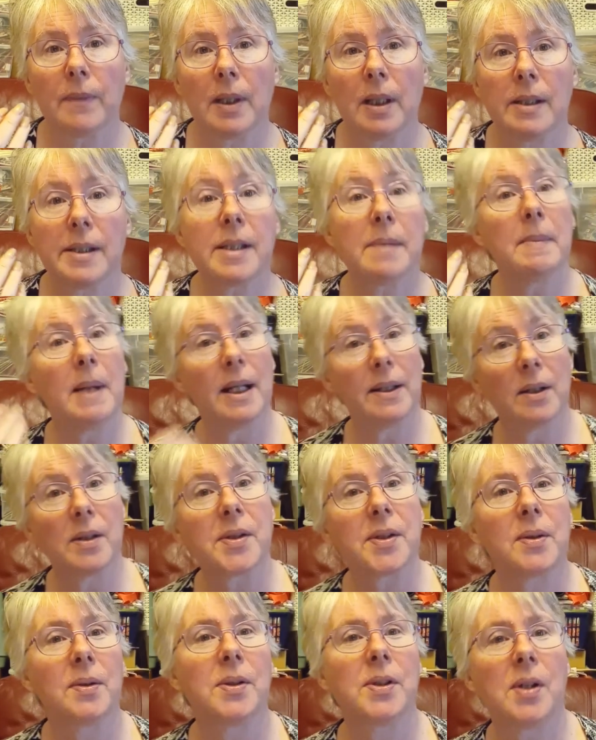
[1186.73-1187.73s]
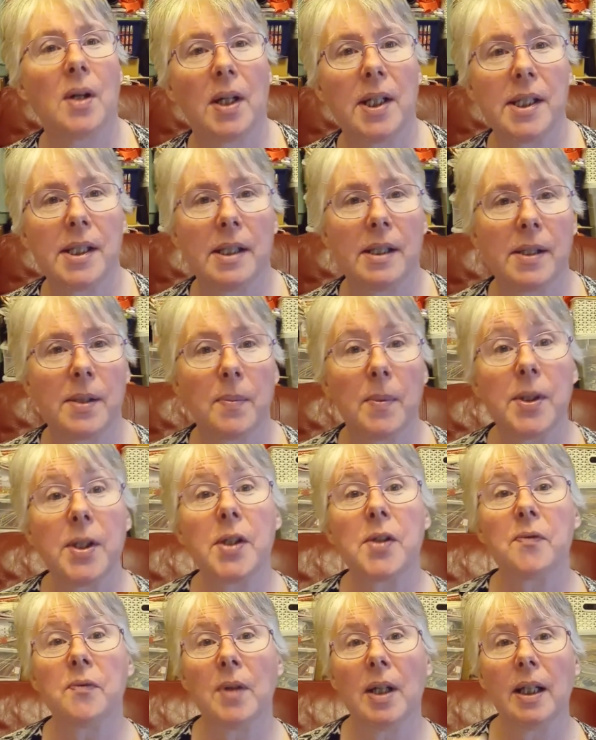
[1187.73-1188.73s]
to make those good choices, which
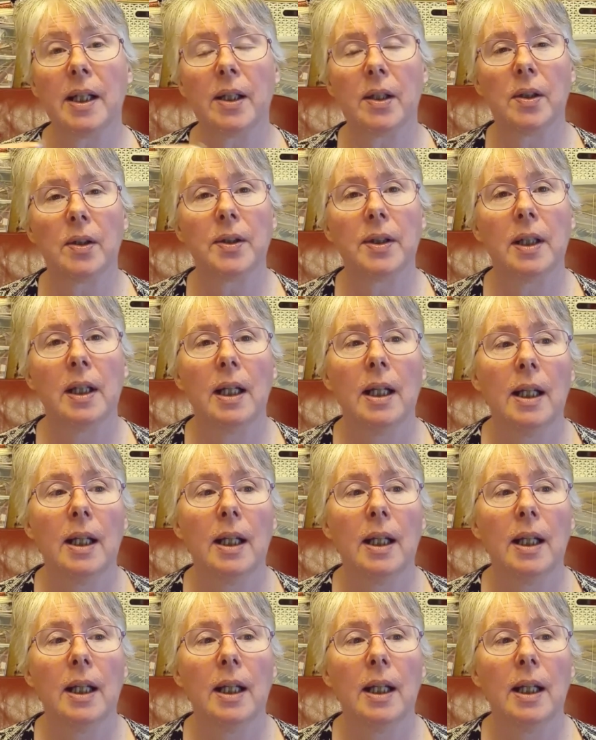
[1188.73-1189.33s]
is really good.